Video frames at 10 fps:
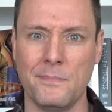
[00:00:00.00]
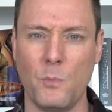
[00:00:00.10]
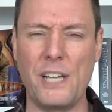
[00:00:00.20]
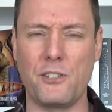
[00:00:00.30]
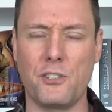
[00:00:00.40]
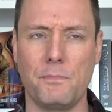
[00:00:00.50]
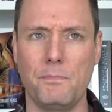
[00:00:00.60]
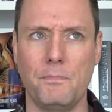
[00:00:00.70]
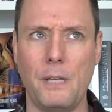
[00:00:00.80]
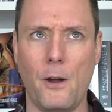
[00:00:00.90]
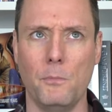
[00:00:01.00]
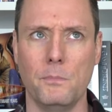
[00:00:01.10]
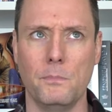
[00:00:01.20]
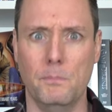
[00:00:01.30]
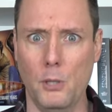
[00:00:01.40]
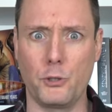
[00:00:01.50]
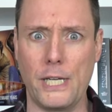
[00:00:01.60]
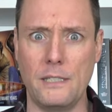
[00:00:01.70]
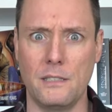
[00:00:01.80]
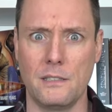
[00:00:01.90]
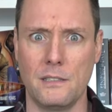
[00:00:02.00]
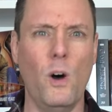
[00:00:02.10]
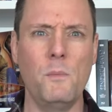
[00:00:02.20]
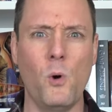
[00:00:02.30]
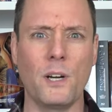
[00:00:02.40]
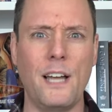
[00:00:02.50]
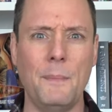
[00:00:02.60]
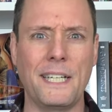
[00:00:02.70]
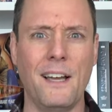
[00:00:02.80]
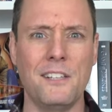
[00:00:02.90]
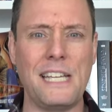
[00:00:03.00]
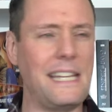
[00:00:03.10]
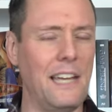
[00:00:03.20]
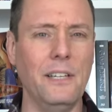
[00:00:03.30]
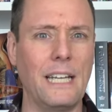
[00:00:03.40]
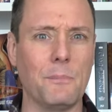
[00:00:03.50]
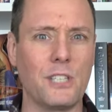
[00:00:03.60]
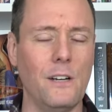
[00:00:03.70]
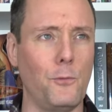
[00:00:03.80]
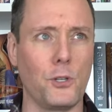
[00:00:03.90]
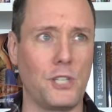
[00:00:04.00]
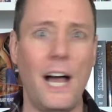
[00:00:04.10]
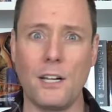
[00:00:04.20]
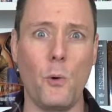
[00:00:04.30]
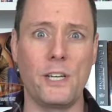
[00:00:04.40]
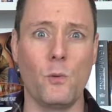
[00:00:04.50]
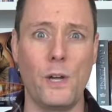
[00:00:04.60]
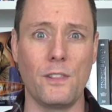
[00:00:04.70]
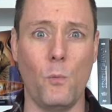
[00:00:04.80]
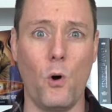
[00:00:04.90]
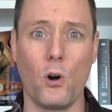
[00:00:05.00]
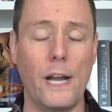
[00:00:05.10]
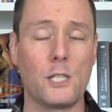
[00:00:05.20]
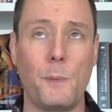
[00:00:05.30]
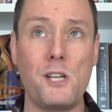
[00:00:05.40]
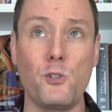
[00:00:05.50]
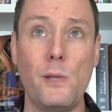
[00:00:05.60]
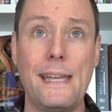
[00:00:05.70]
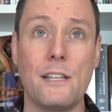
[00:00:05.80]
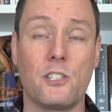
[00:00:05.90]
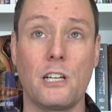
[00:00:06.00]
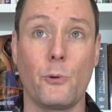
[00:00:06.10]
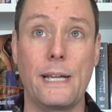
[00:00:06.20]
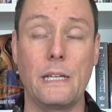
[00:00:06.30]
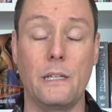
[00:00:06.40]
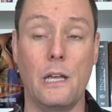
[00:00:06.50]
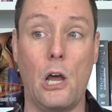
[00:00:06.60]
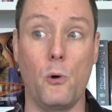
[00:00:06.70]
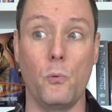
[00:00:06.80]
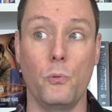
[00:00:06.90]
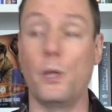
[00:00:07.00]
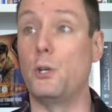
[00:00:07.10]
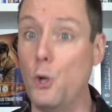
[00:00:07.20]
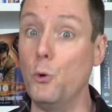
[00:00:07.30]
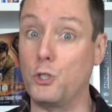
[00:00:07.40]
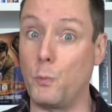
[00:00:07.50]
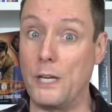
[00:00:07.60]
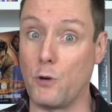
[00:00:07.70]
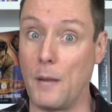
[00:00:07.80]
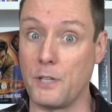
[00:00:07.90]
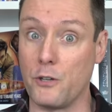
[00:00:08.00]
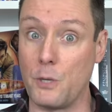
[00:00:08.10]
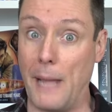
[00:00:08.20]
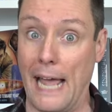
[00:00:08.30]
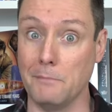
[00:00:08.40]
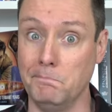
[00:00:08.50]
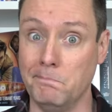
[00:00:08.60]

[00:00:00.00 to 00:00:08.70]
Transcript: Which, you know, bullshit. One more kamikaze killing himself was not going to win the war, especially considering, you know, the nukes we dropped on Japan.